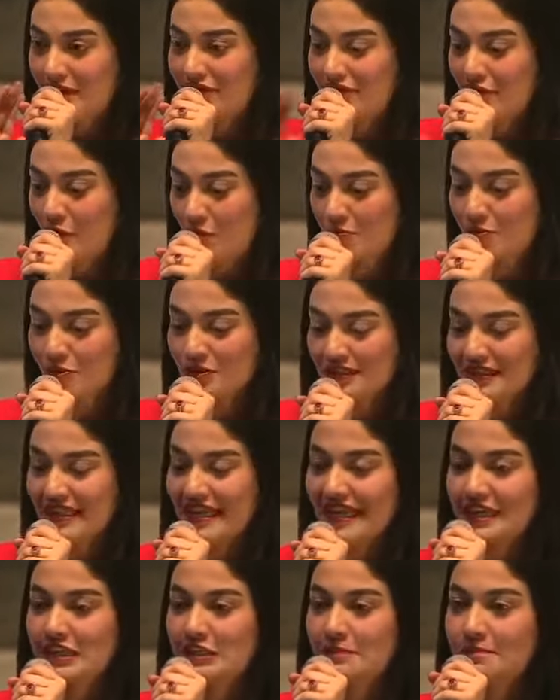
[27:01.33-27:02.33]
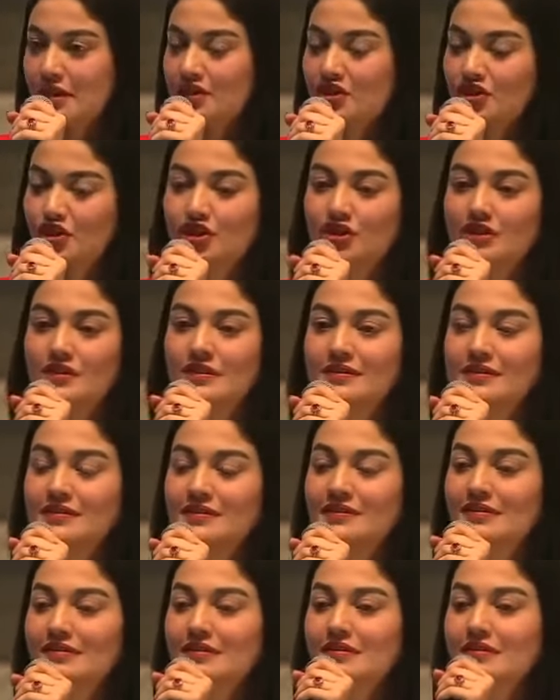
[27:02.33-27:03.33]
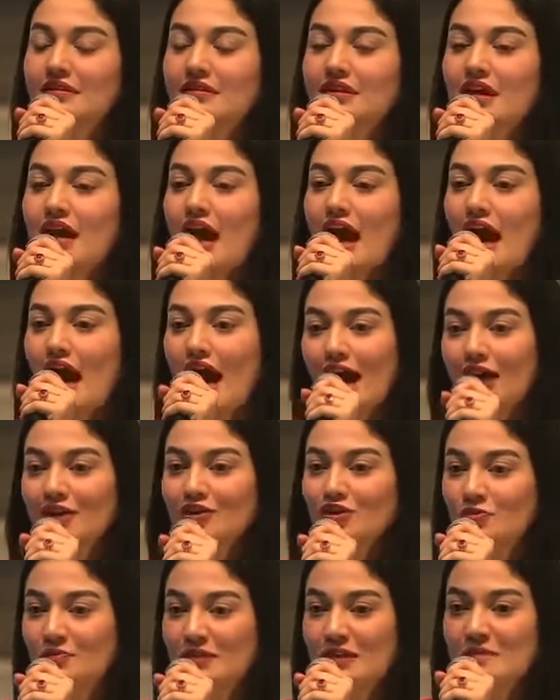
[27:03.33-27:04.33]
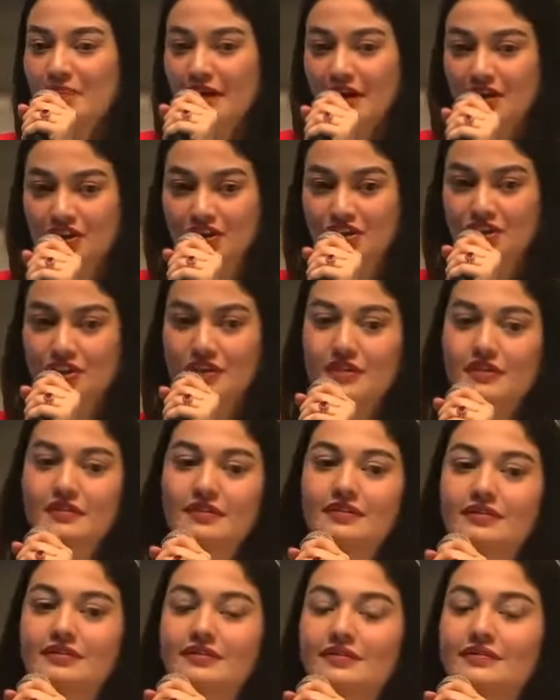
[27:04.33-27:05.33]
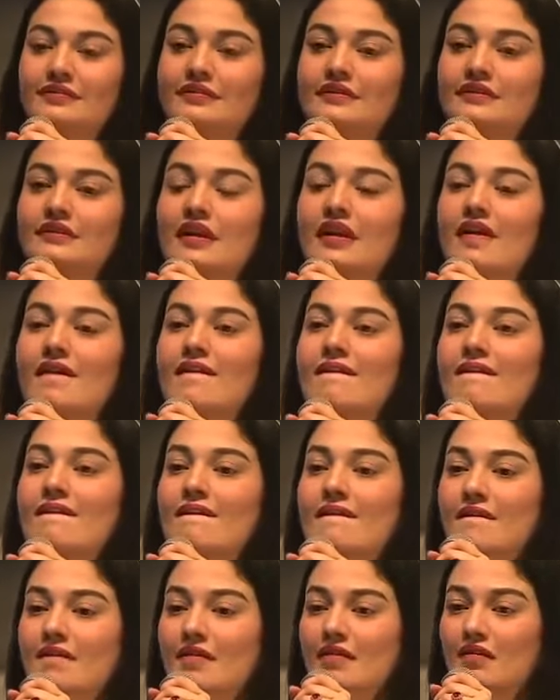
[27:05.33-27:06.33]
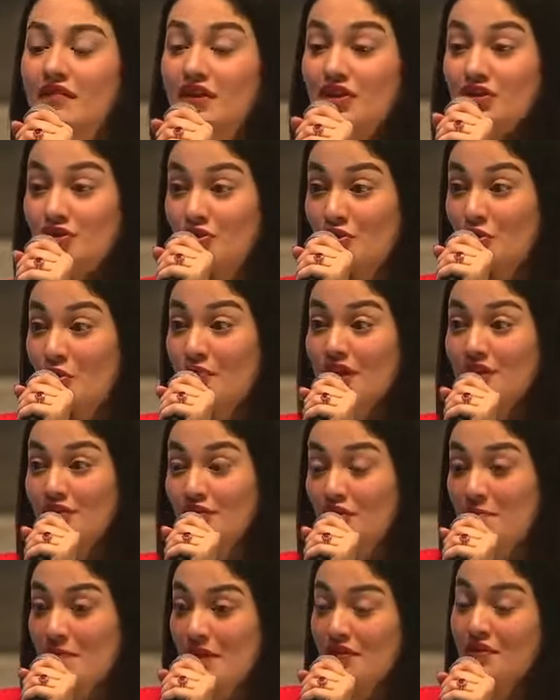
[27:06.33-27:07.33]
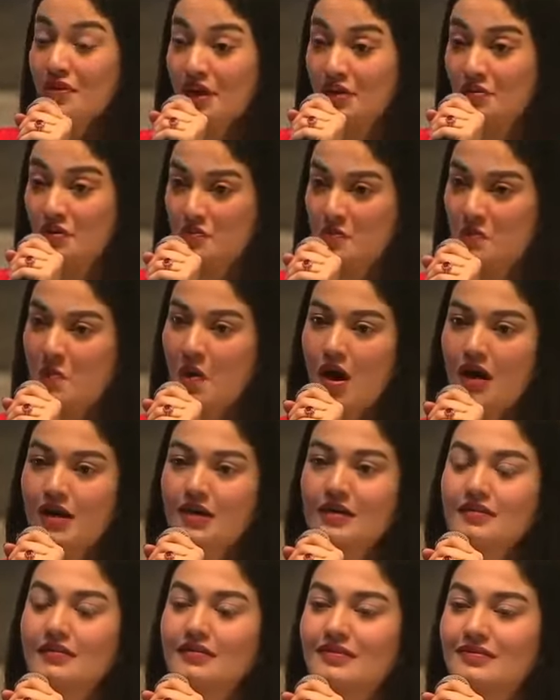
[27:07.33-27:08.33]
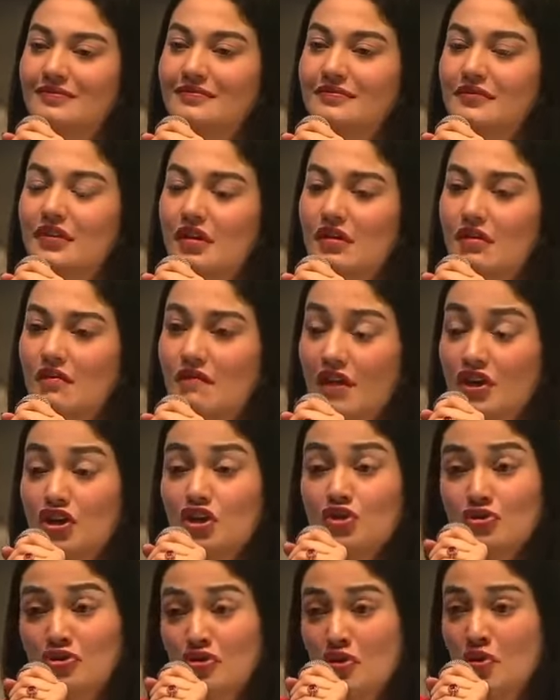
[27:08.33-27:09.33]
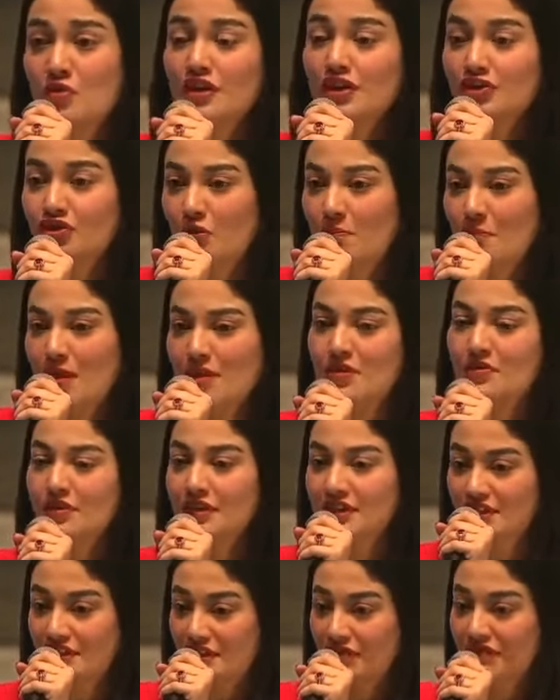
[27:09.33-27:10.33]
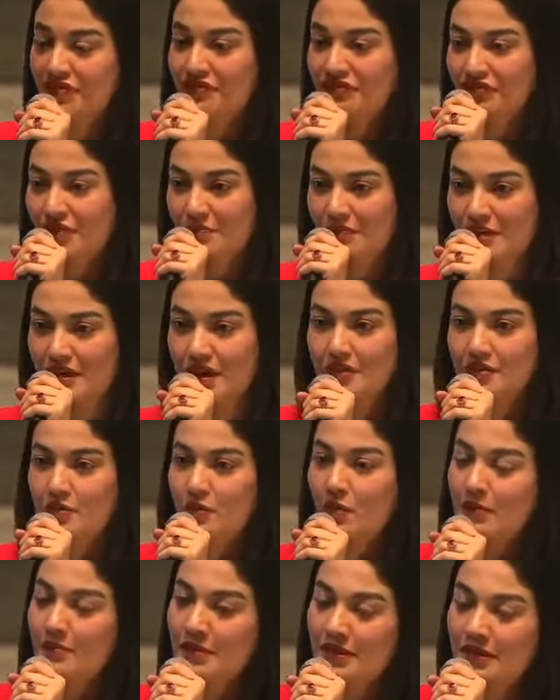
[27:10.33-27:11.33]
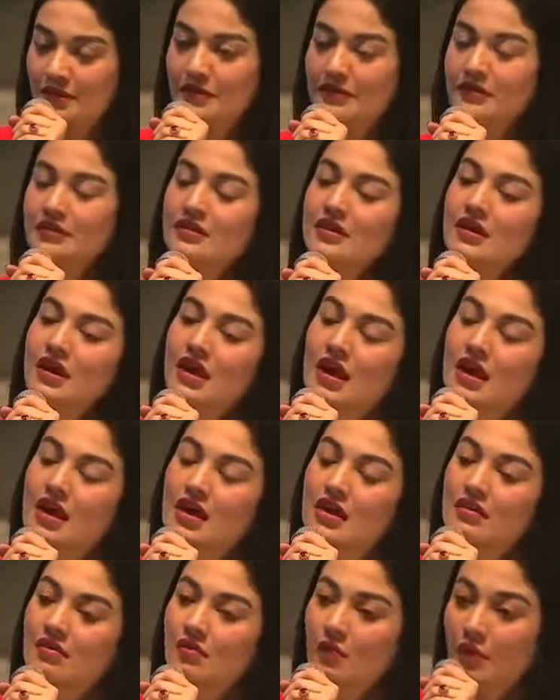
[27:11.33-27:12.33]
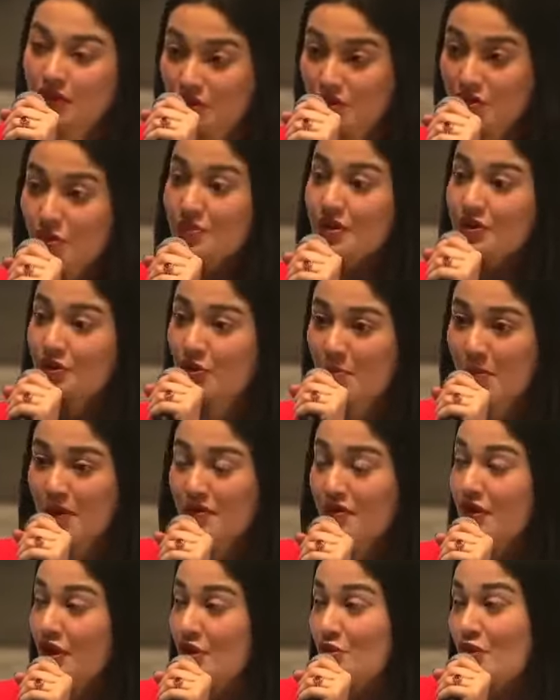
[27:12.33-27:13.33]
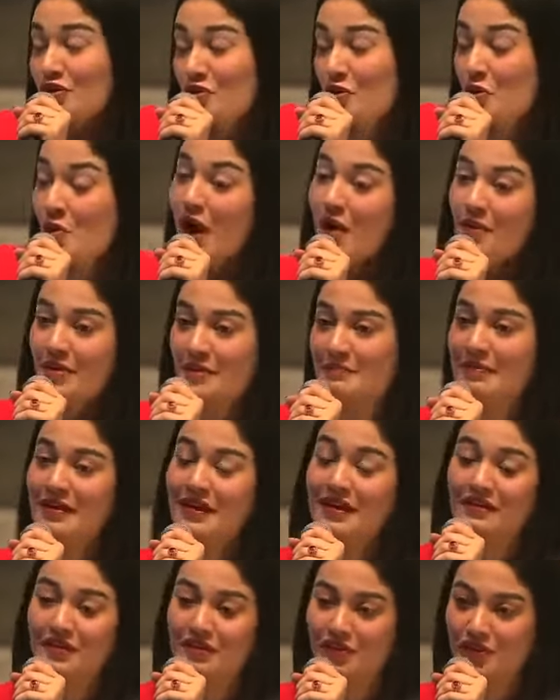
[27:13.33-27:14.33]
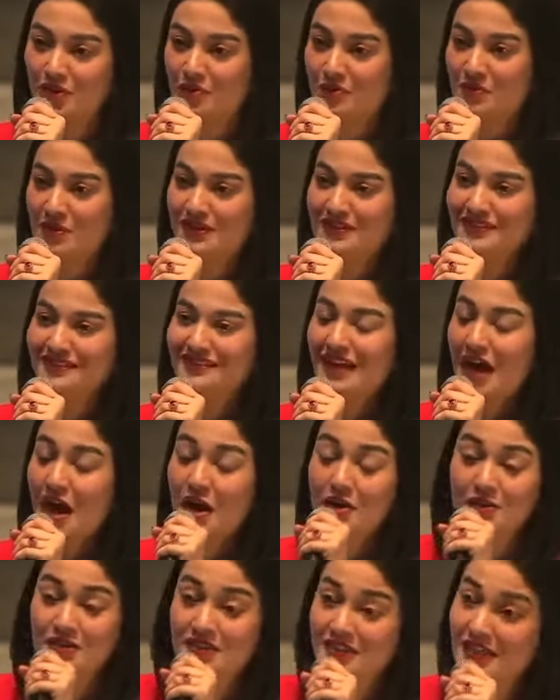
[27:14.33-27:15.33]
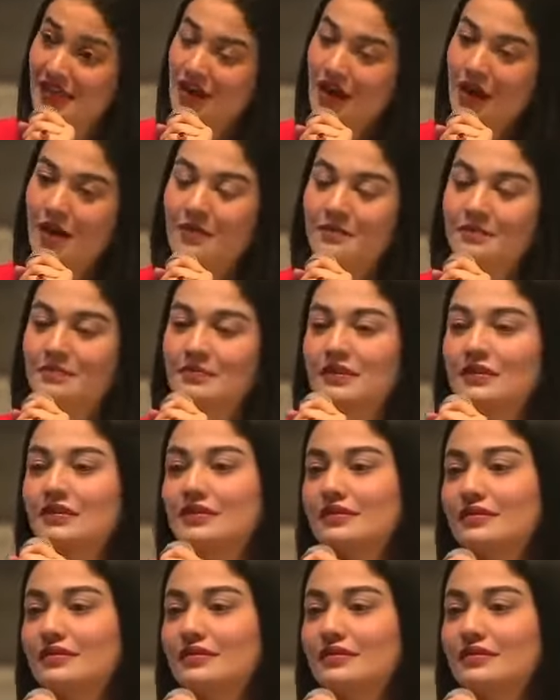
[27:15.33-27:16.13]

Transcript: and foremost thing is patience. How to be patient when you know that your mother cannot walk, when you know that your mother is different from the other women, when you know that your mother cannot go out and play with you, how to stay calm.